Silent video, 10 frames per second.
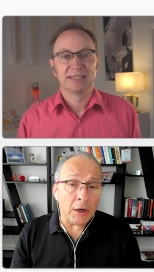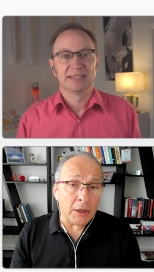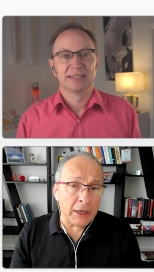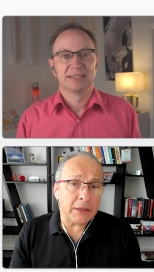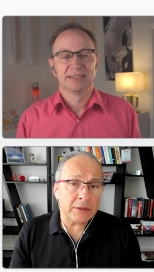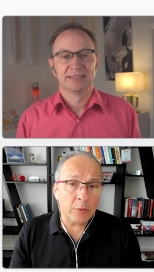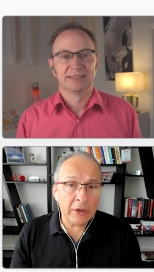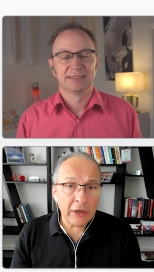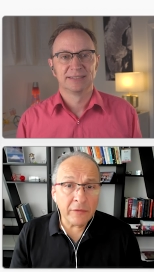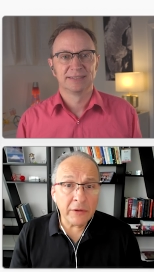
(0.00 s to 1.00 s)
Speaker 1: Yes,
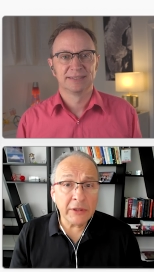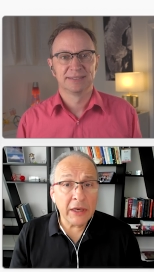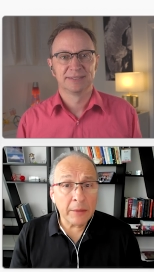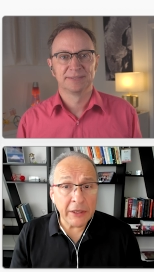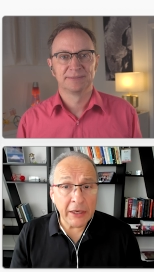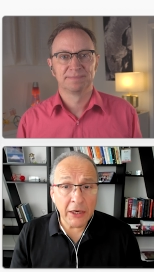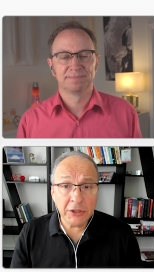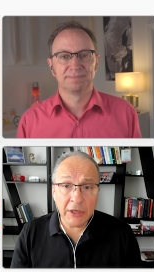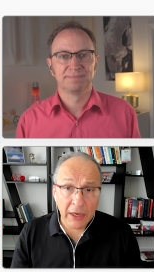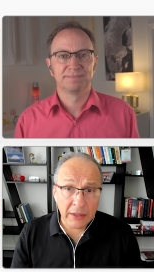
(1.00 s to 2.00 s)
whenever the
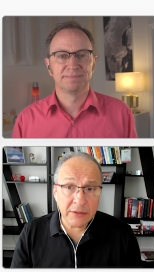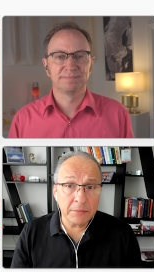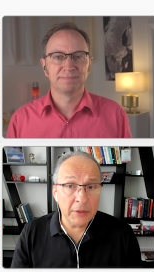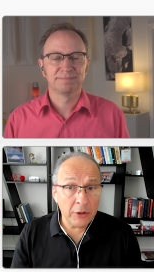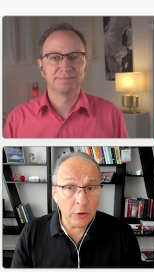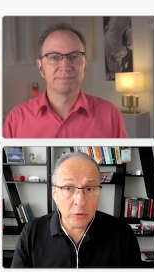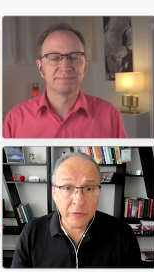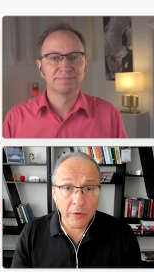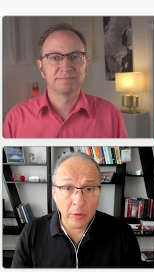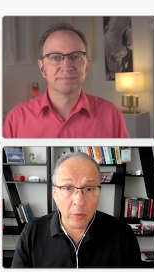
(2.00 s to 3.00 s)
application hasn't been used
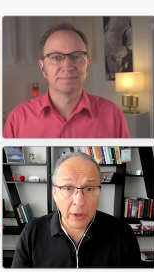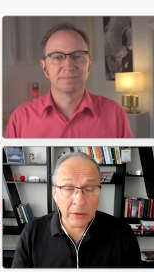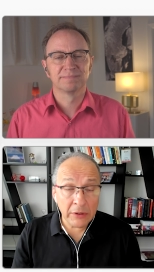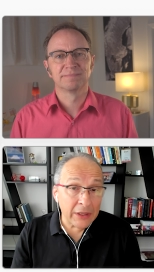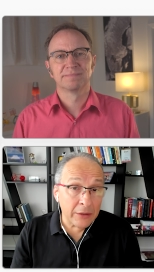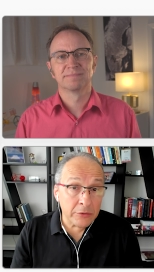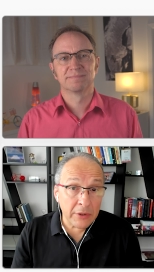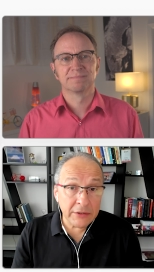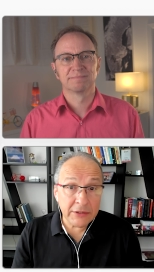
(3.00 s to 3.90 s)
for a while, Cloud Run